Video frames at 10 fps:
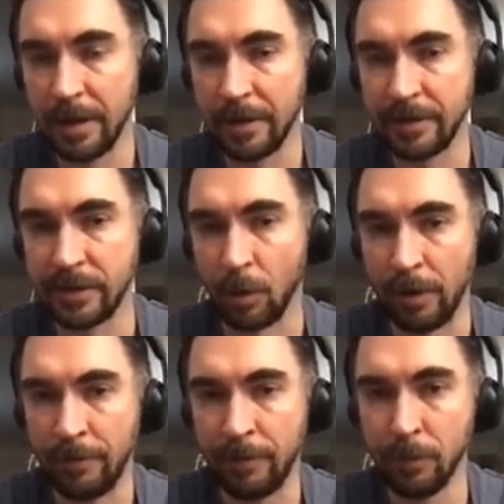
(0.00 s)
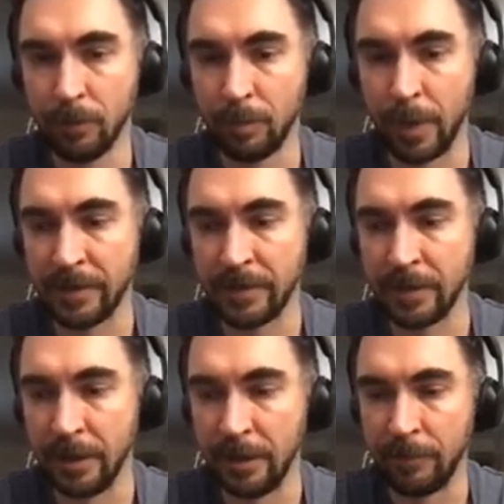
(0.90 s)
So if
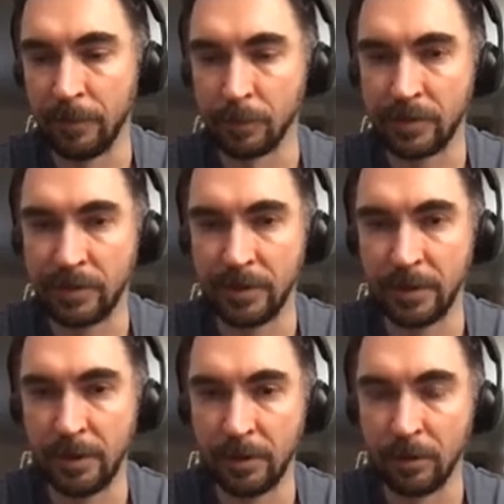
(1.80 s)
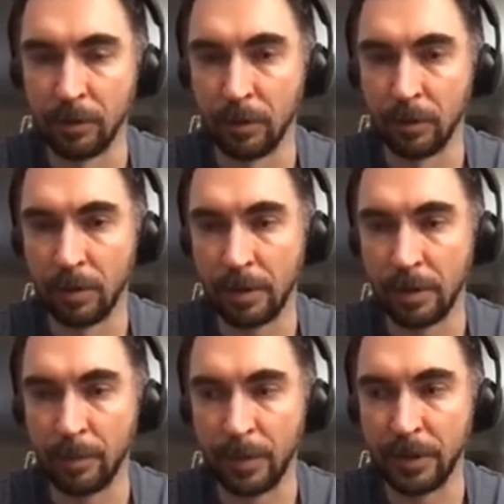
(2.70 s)
you see your
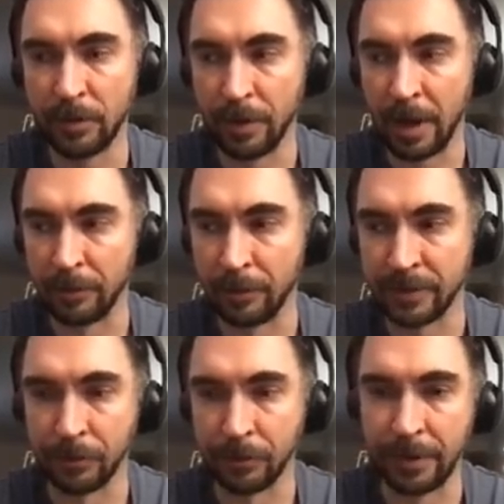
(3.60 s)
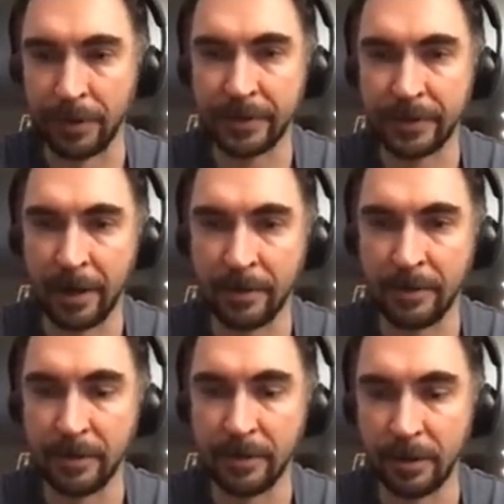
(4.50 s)
Bitcoin address or
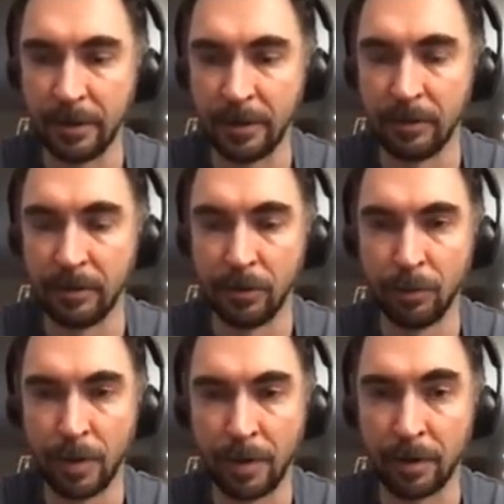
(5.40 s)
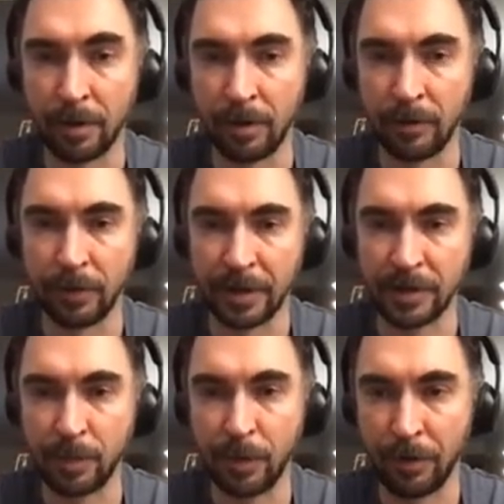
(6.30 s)
TXID in the URL of the
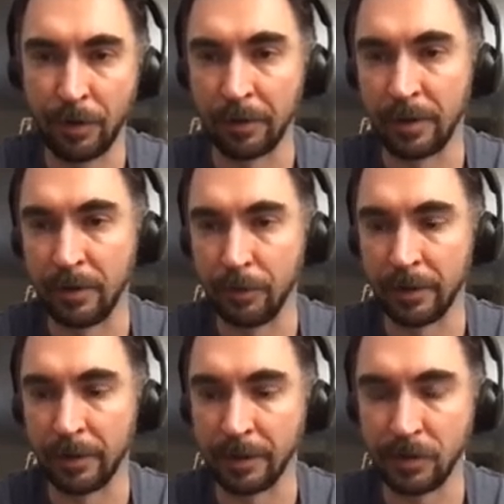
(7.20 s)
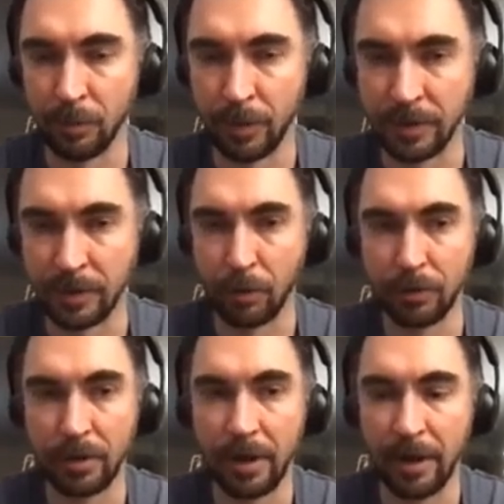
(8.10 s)
Explorer, then you can assume it's
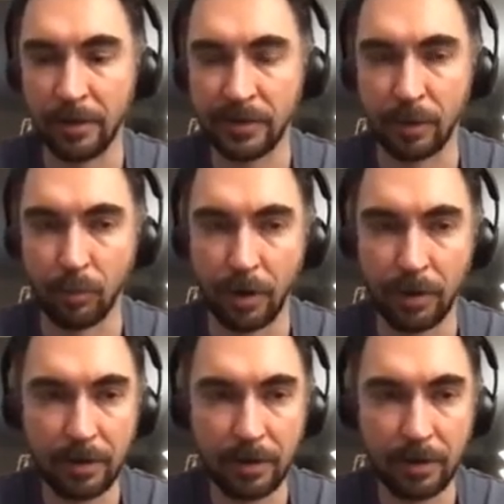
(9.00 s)
logged somewhere.